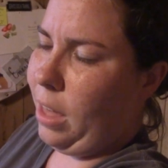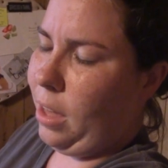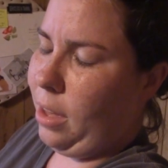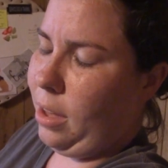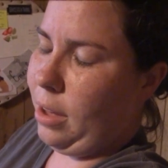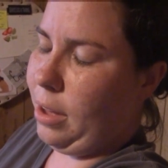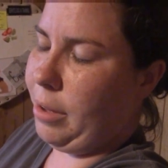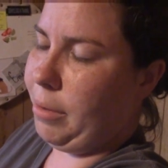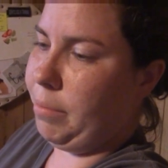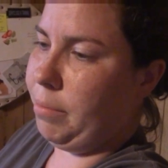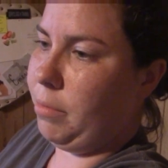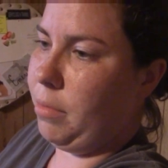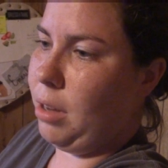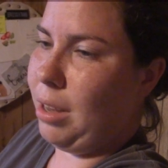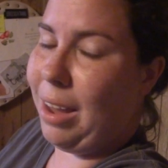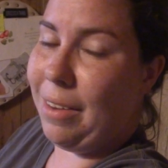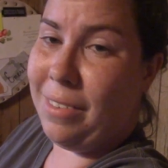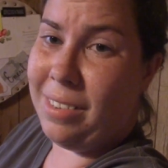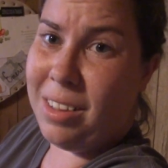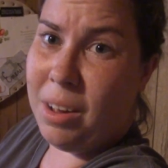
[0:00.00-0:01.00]
Um,
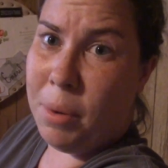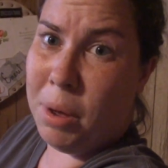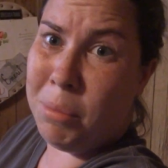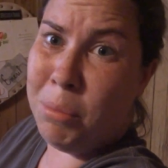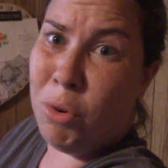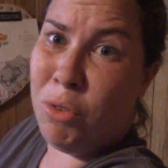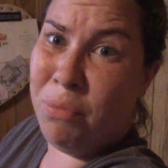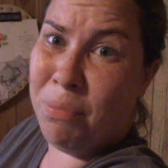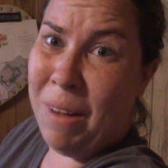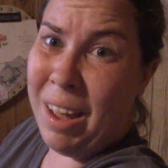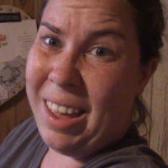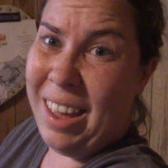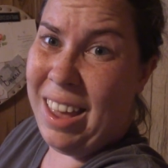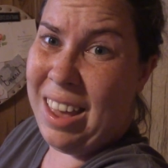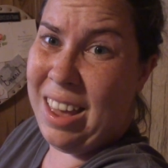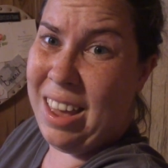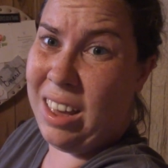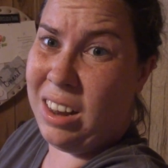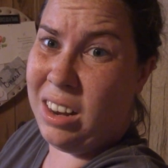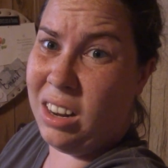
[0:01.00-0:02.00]
every time I moved my
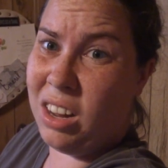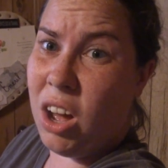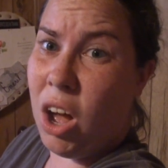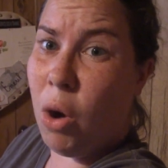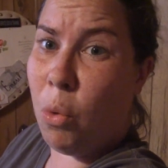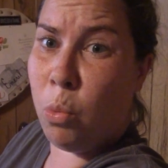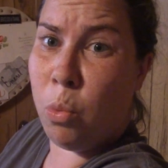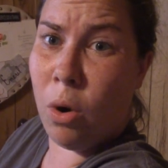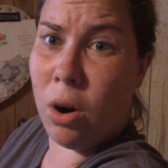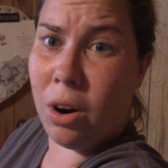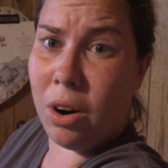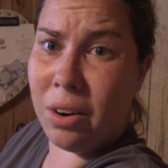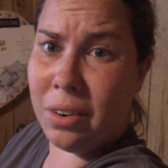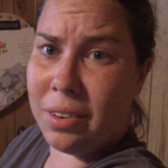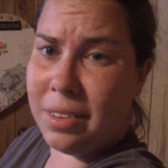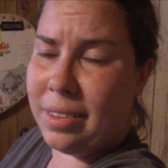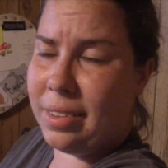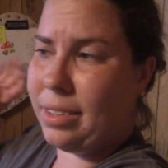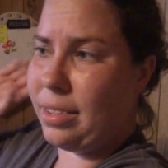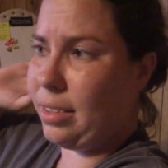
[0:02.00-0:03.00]
head, it got
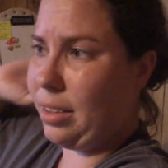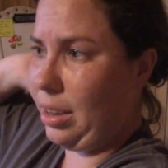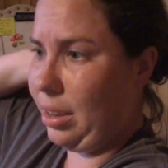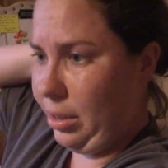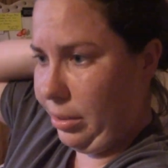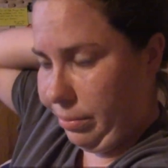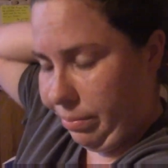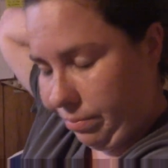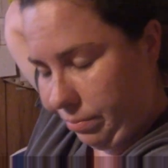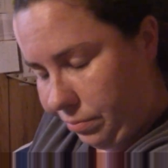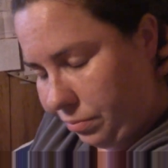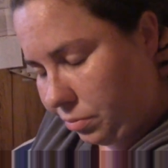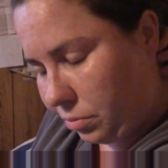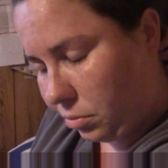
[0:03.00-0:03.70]
worse. And,